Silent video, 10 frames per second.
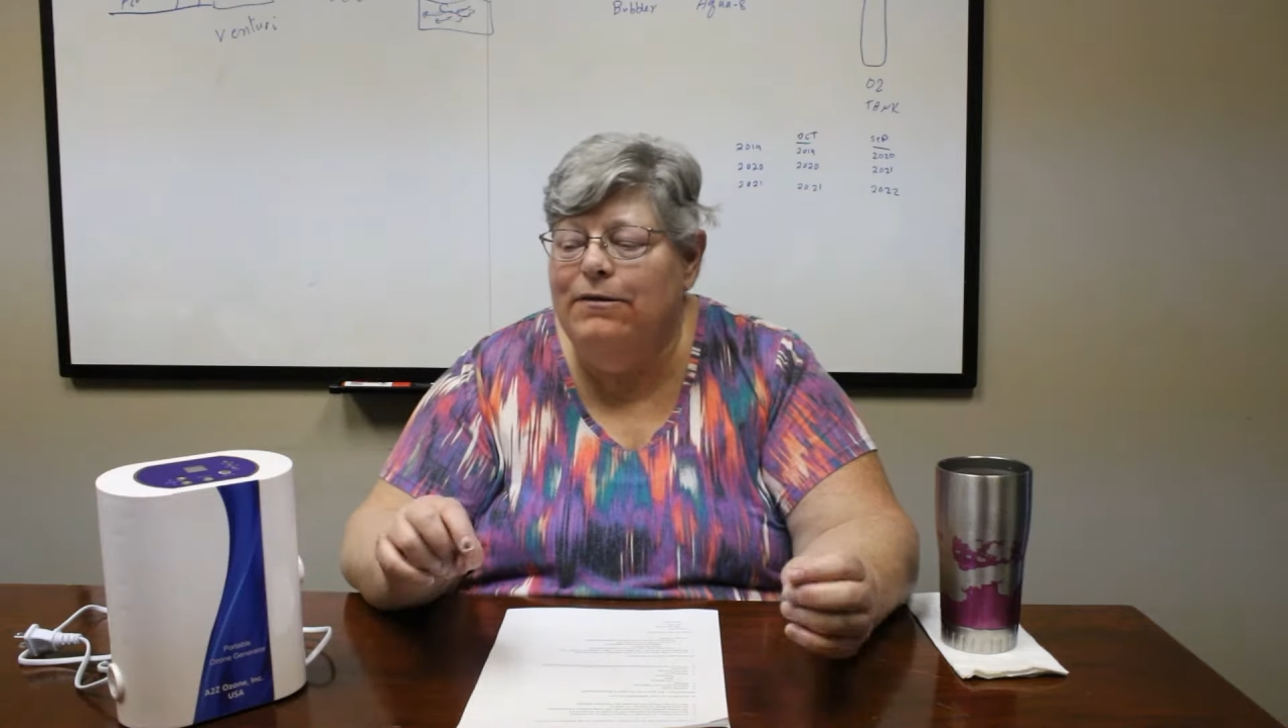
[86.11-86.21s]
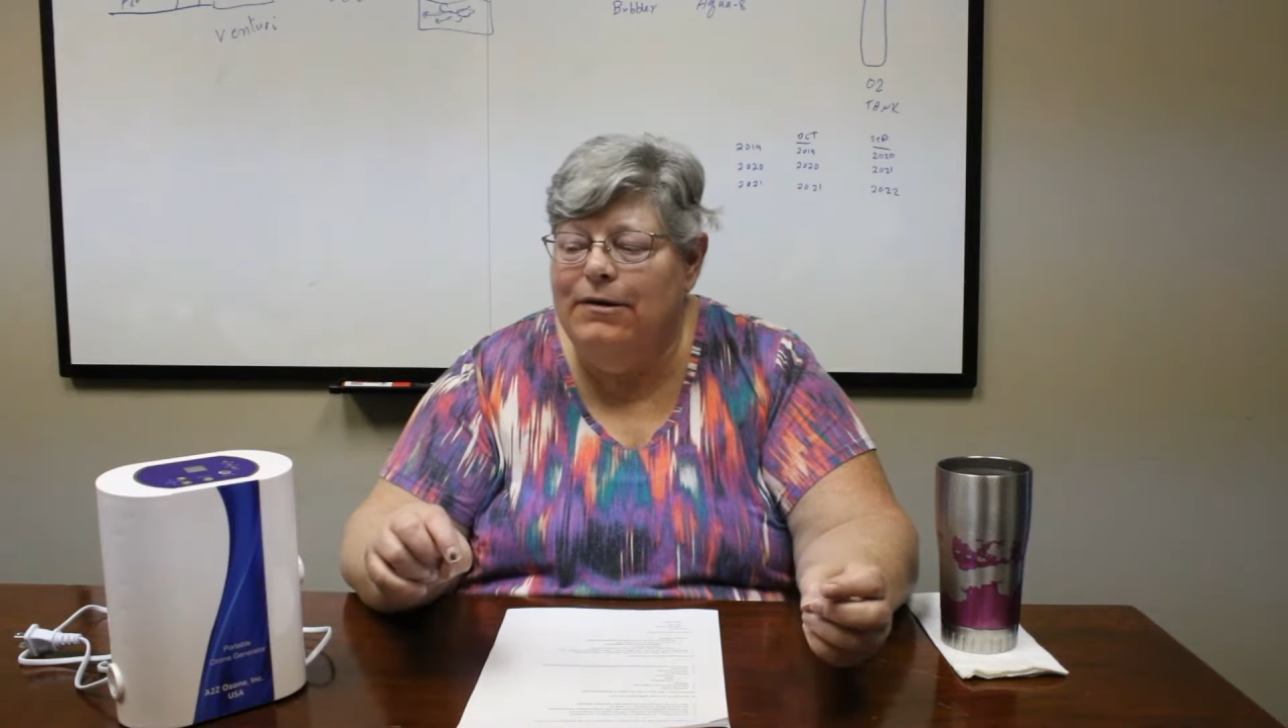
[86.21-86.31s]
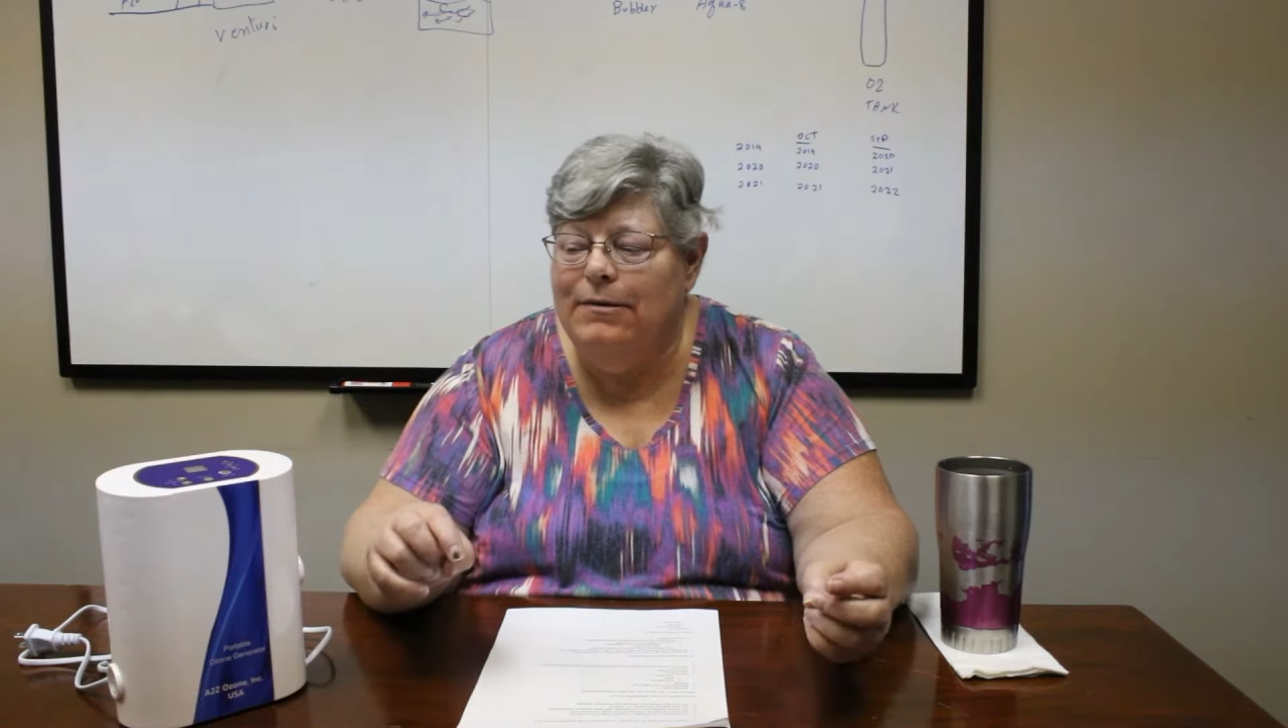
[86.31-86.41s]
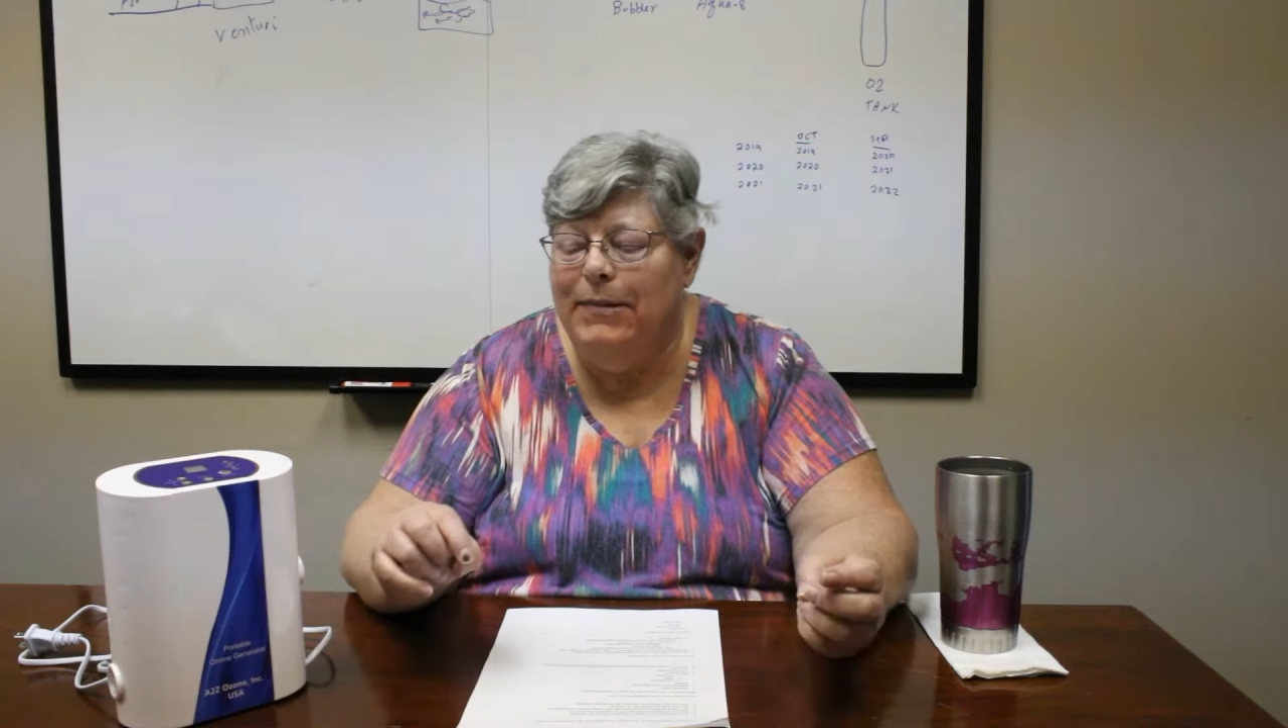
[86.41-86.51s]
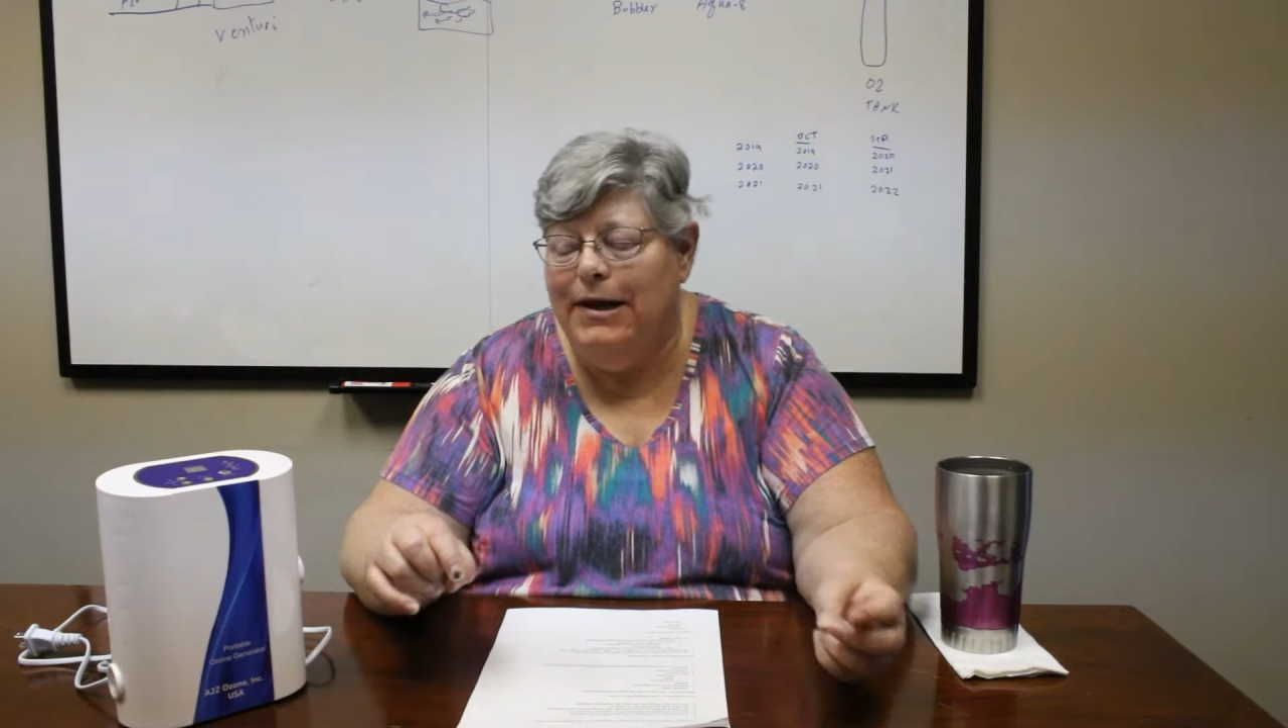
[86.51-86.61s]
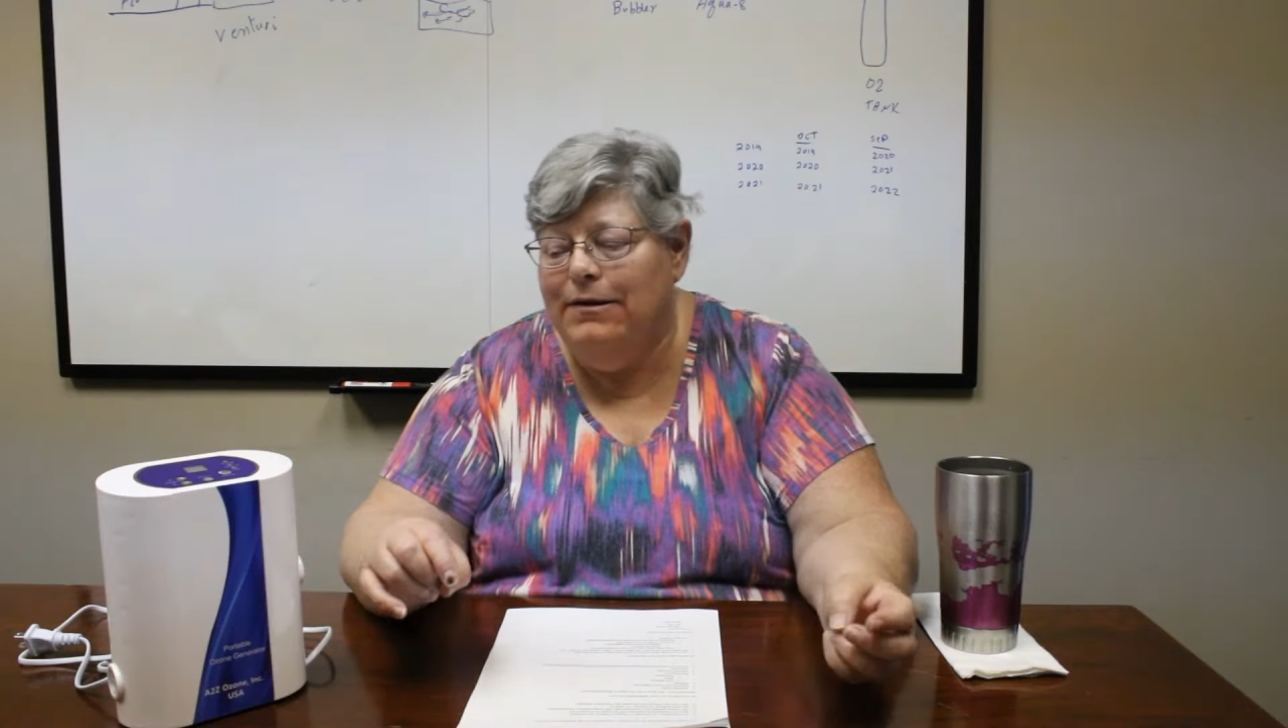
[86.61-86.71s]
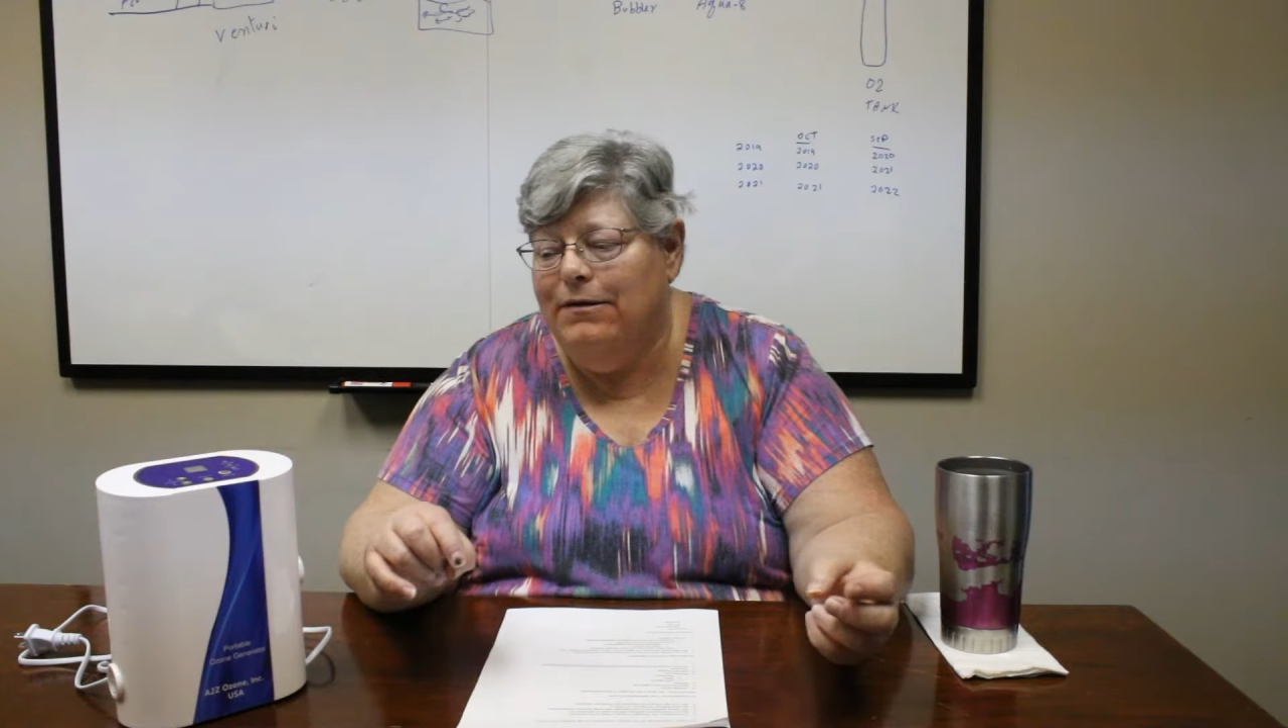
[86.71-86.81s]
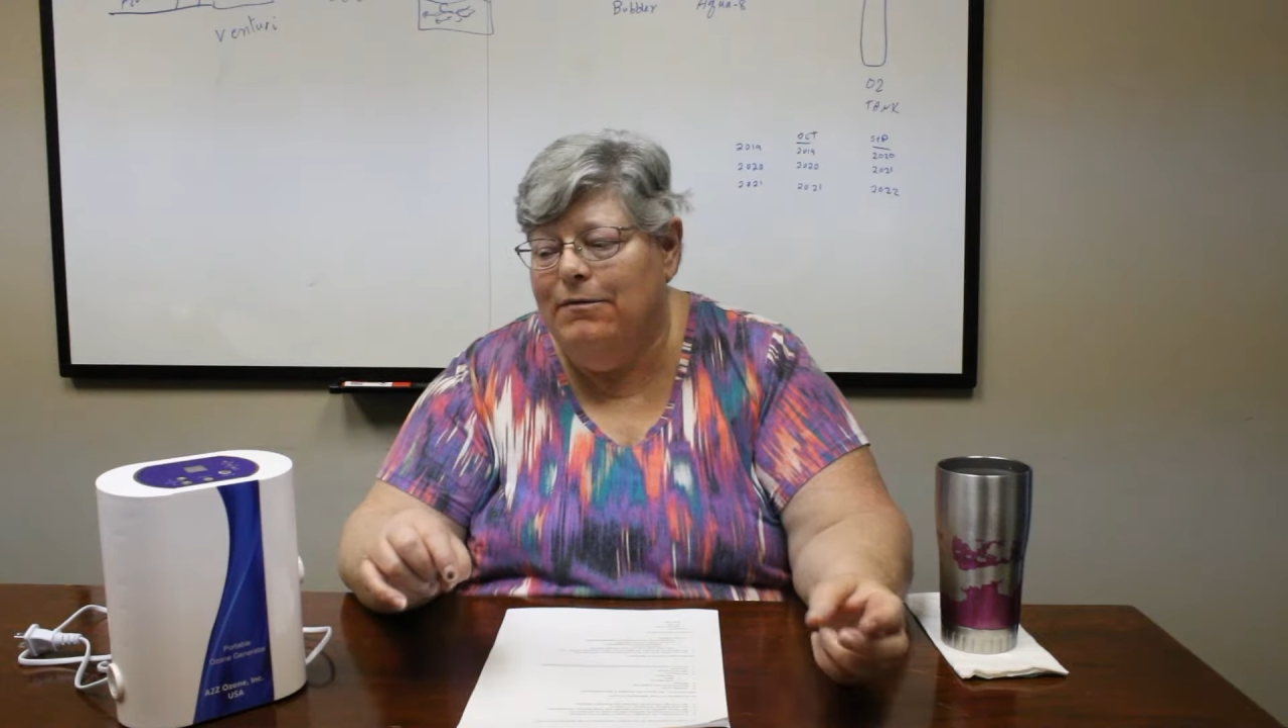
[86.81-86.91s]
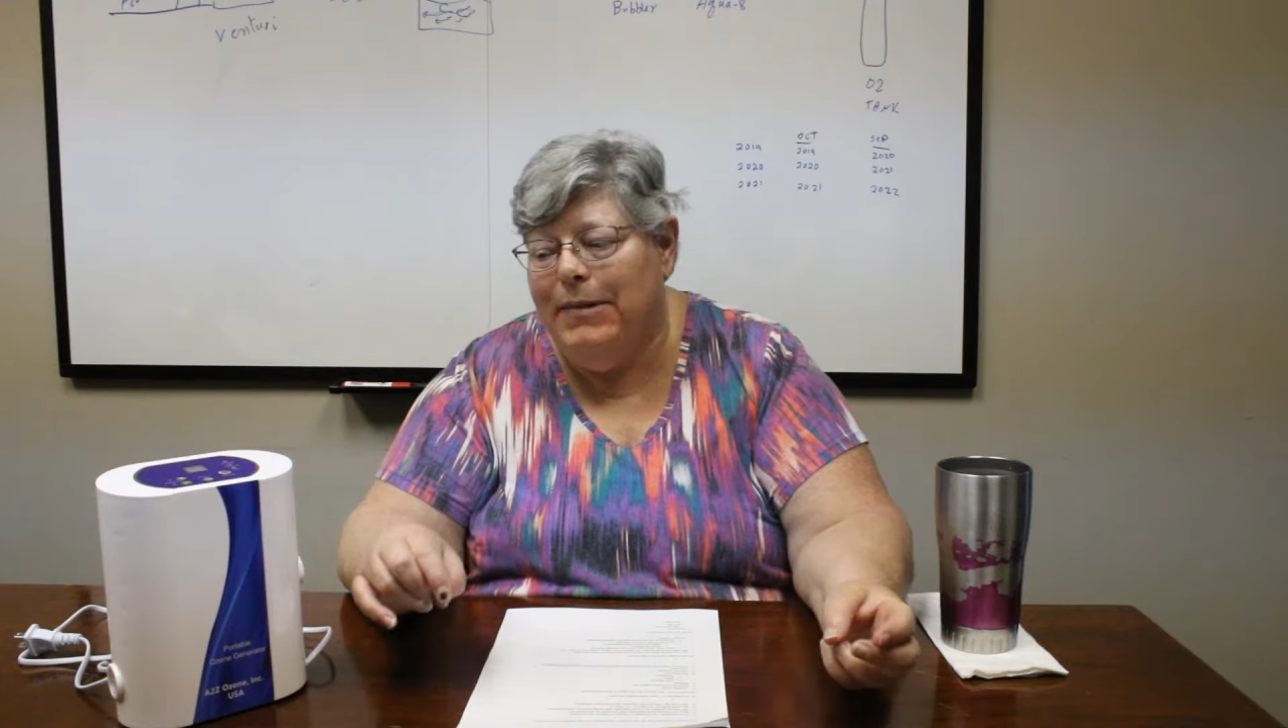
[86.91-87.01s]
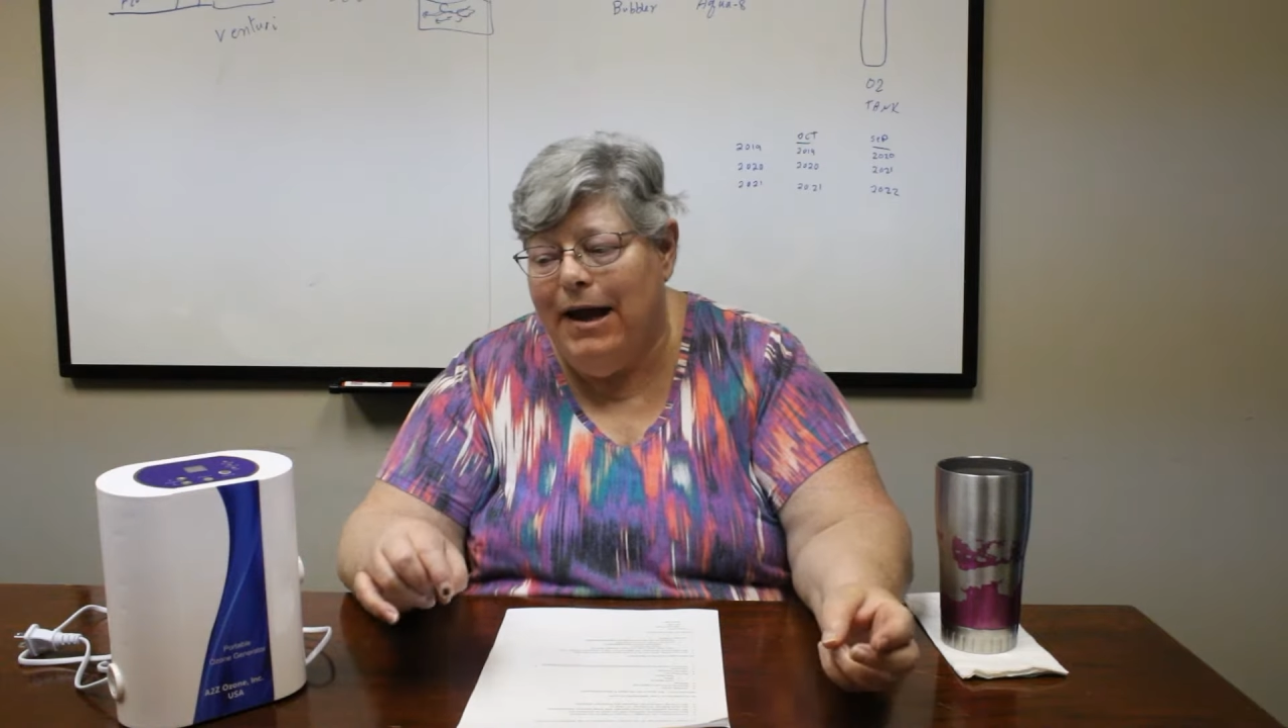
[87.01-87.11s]

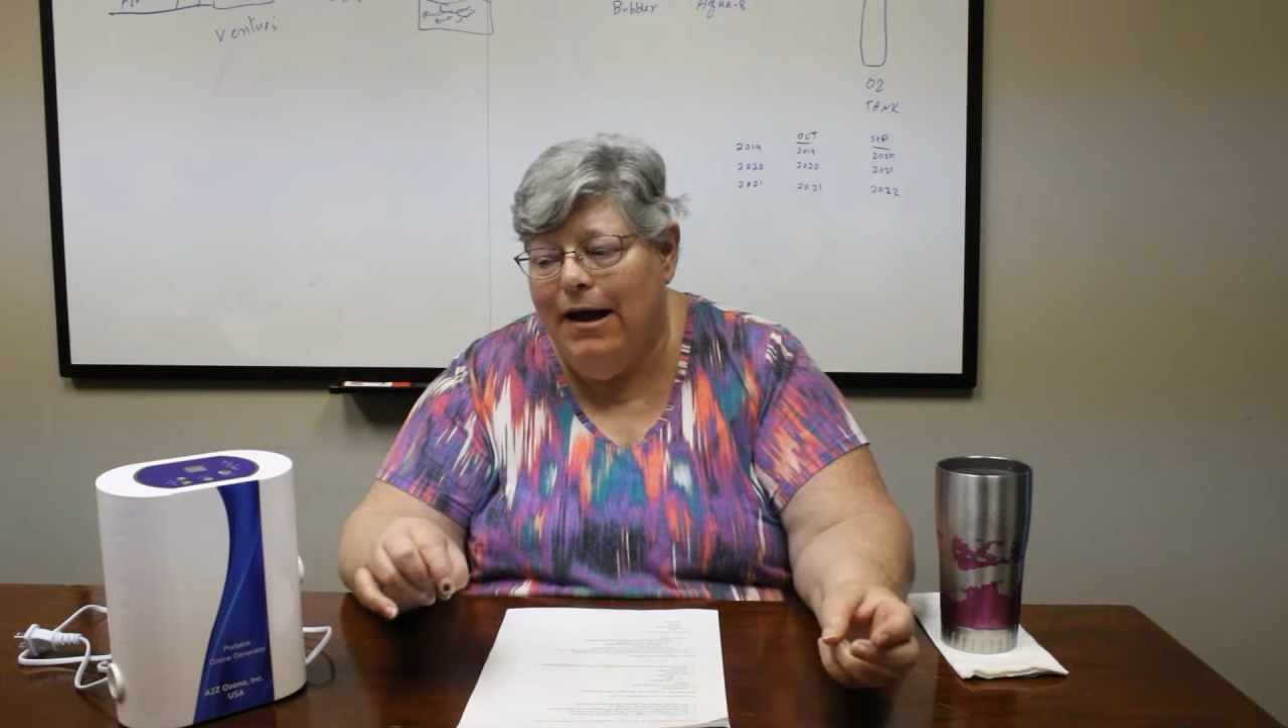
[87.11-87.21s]
your